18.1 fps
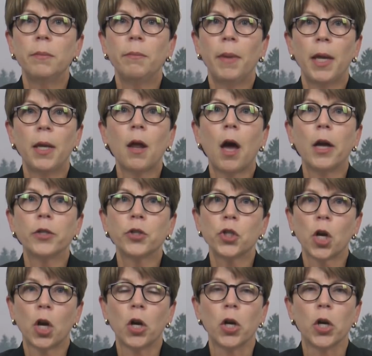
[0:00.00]
may not
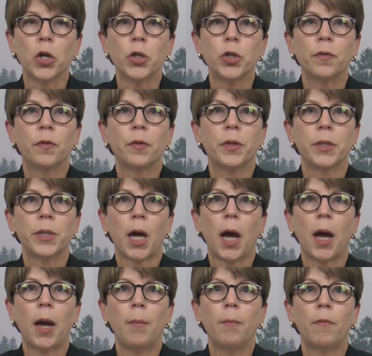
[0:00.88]
charge for the
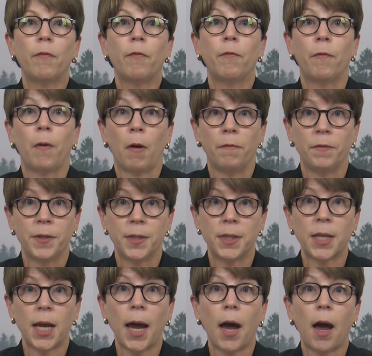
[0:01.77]
time of
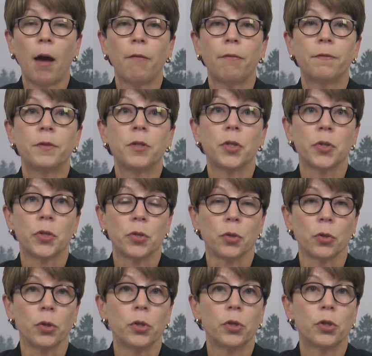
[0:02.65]
staff to
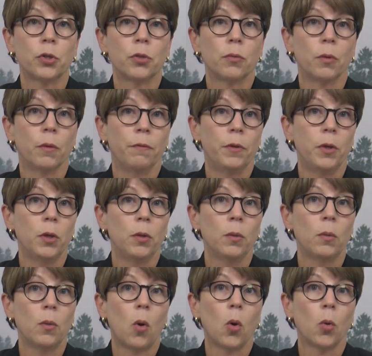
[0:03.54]
search,
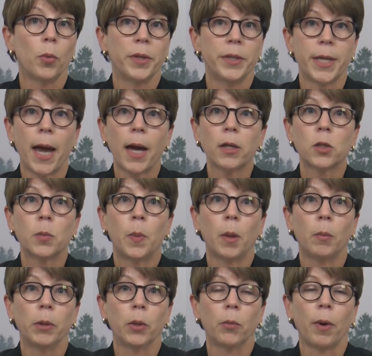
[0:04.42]
review, or redact
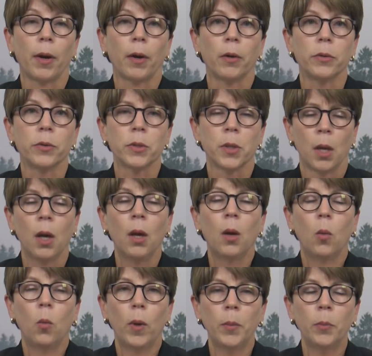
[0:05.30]
public records
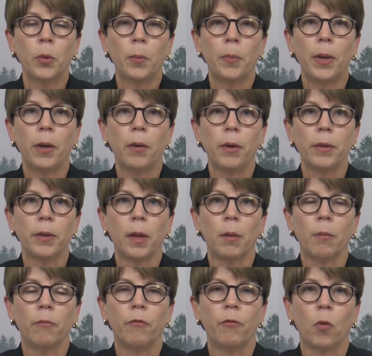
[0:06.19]
when preparing
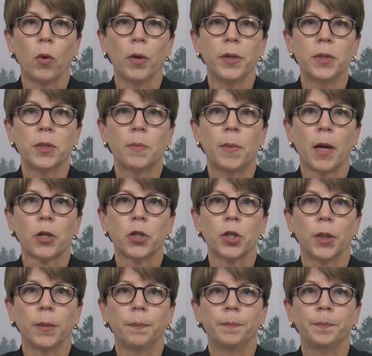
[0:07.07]
them for
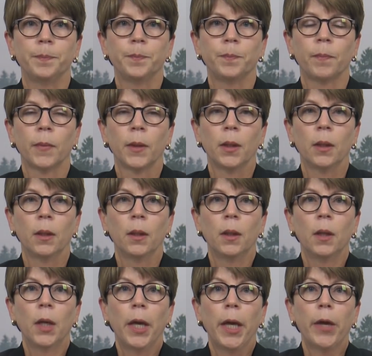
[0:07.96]
inspection.
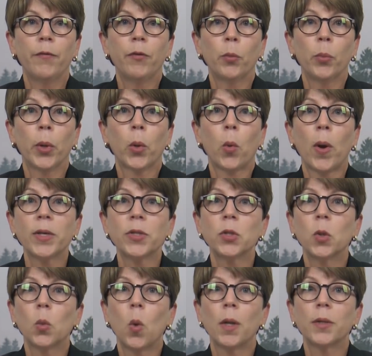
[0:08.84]
If a
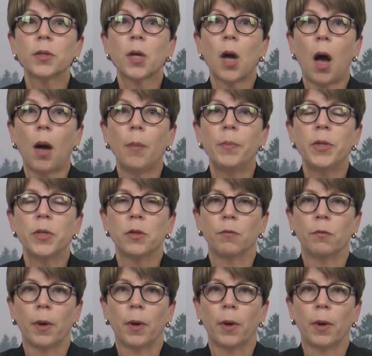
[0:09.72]
requester wants copies of